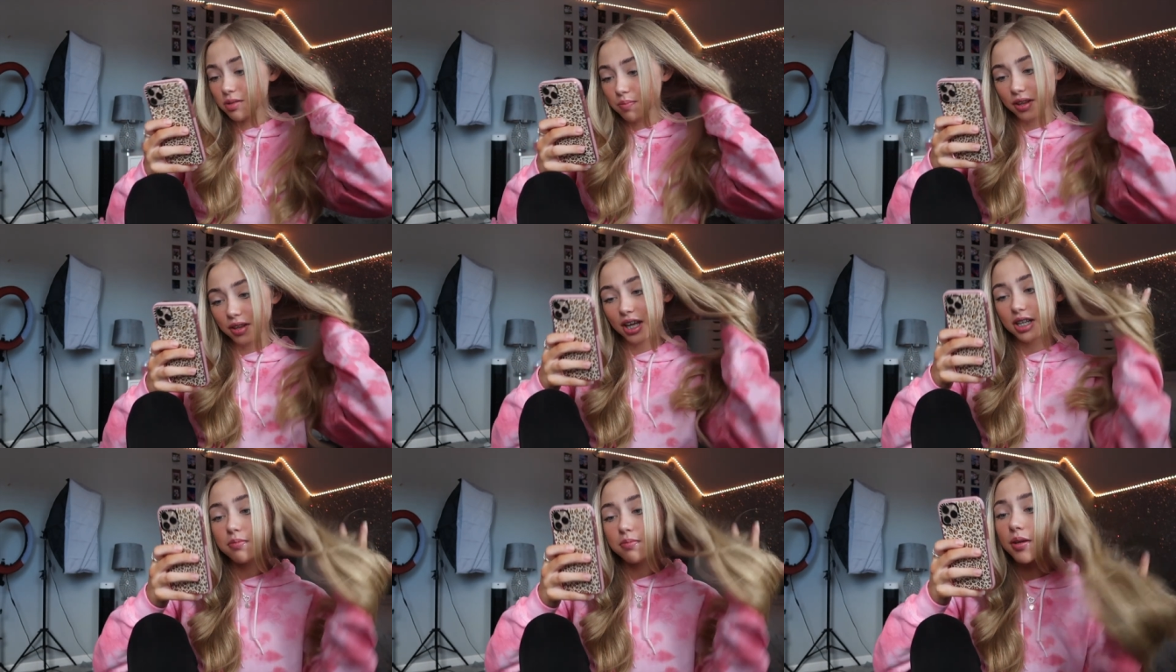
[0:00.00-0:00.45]
But
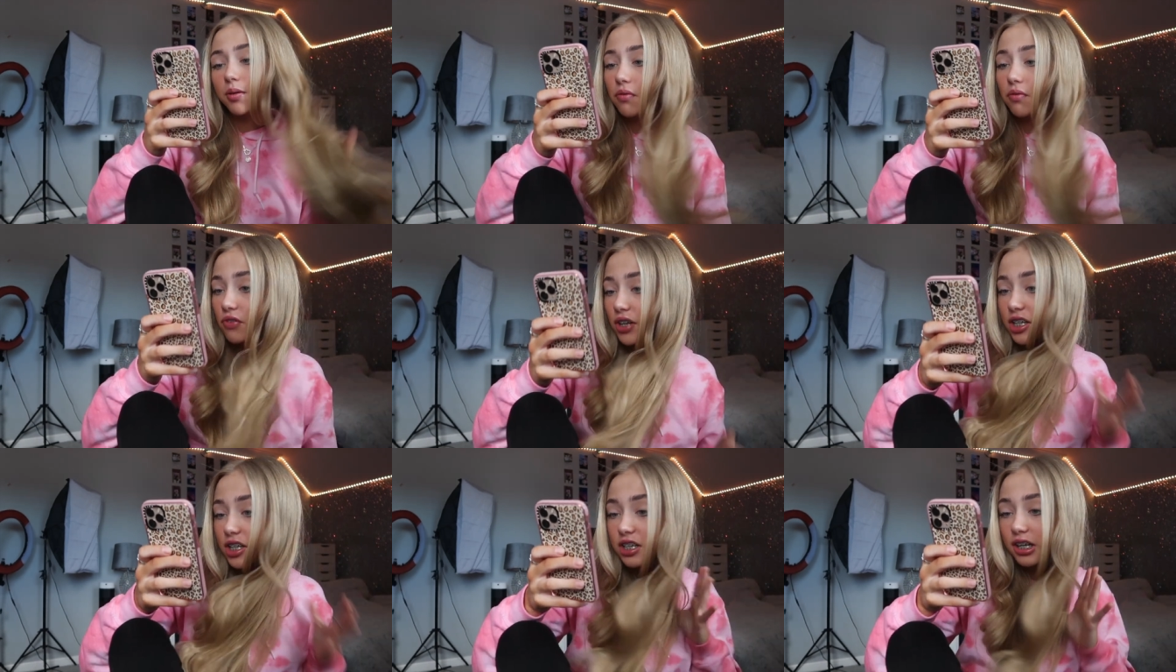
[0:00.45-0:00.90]
that's me with
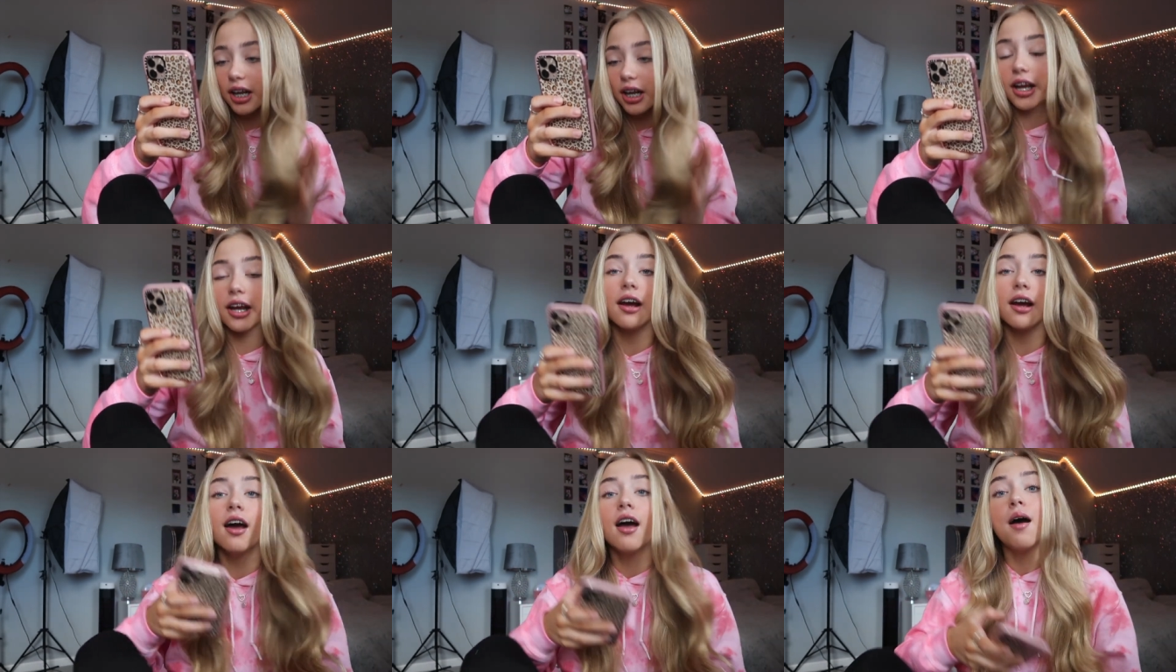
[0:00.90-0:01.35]

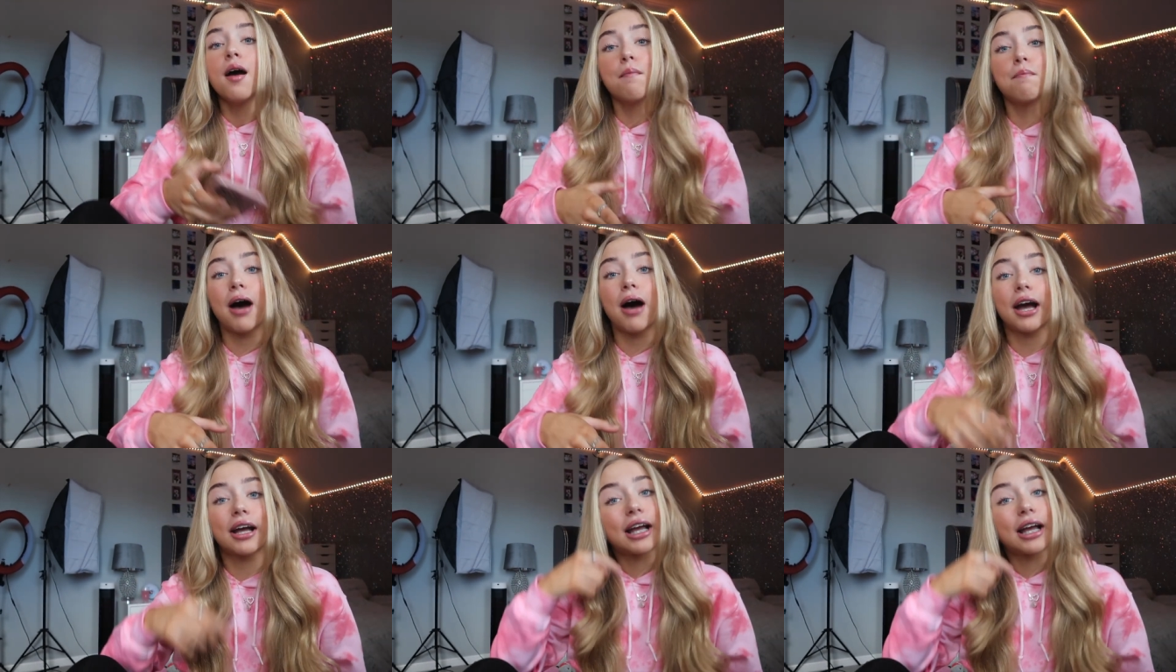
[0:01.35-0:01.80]
literally
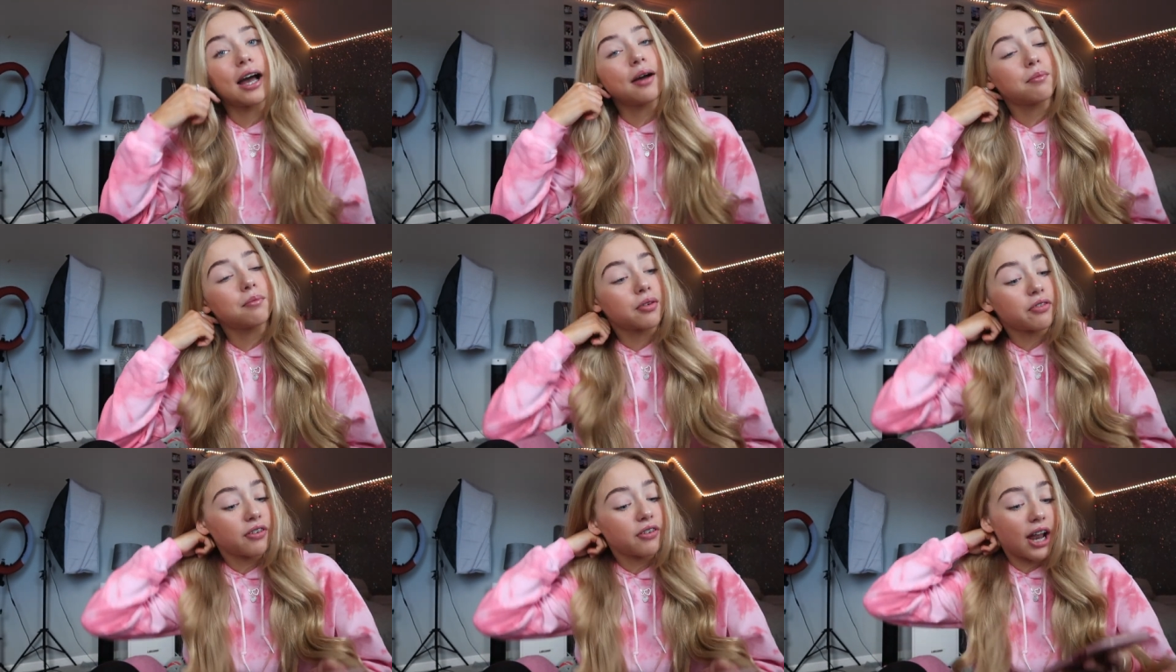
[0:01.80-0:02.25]
back
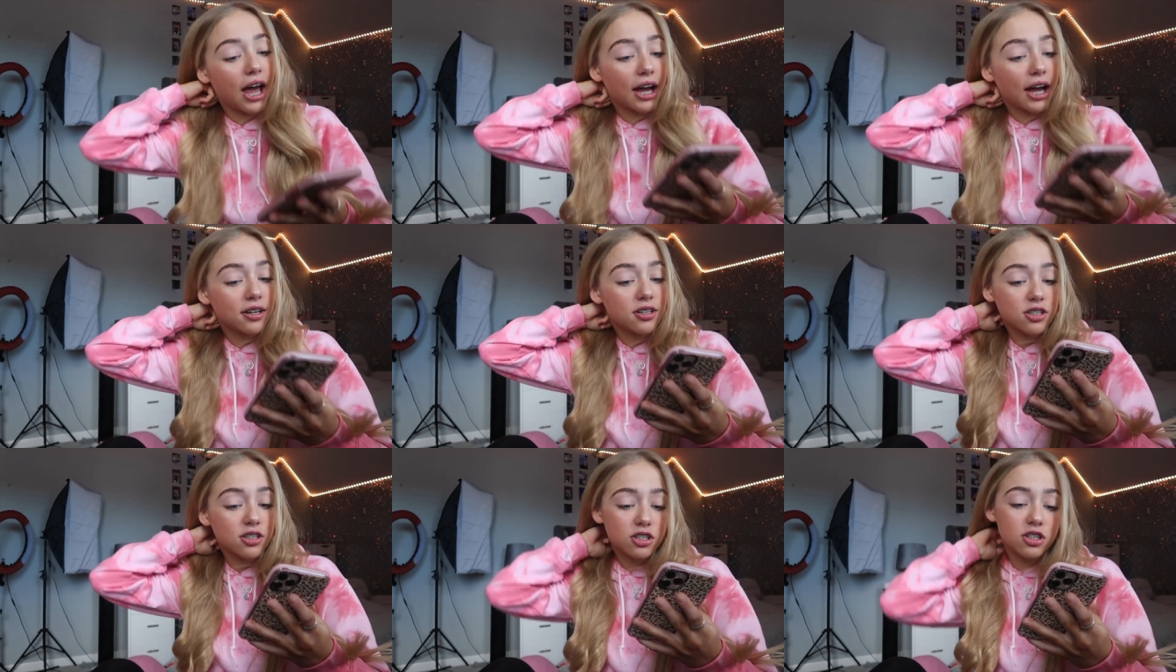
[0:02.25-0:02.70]
camera
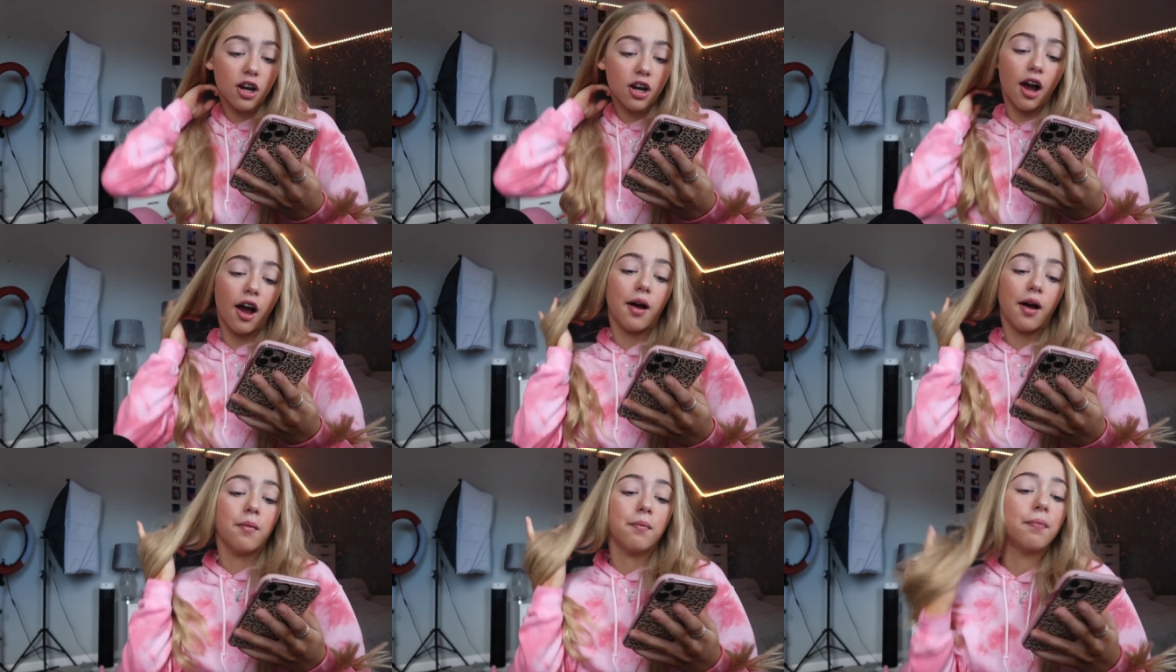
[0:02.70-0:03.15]
flash.
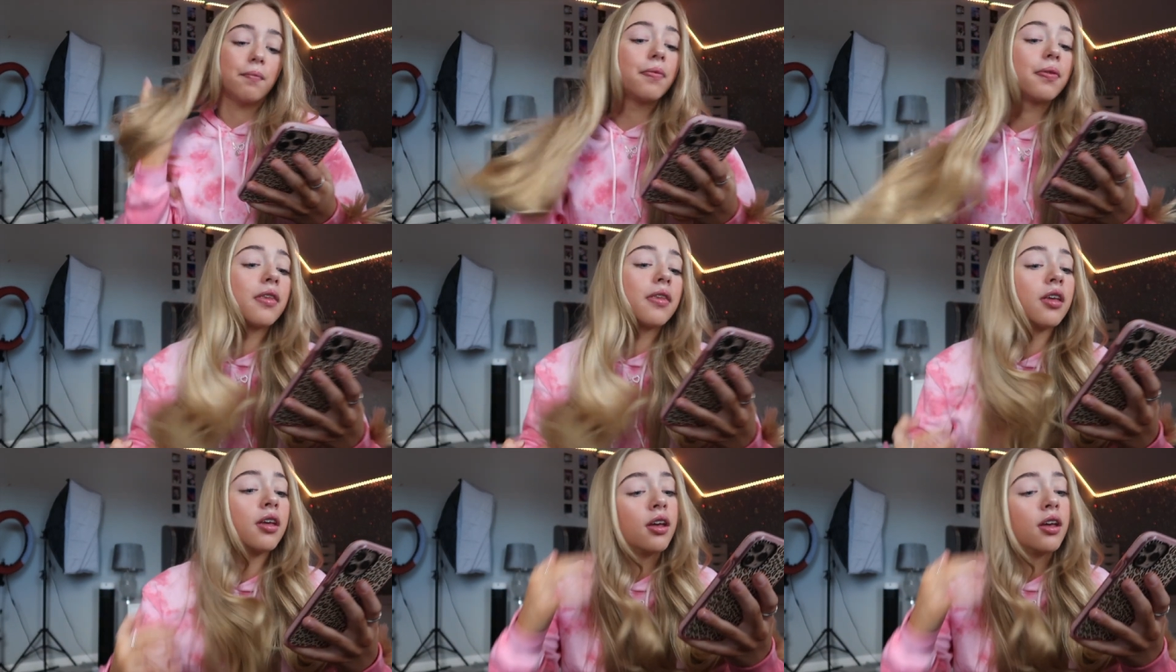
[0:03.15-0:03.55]
Um,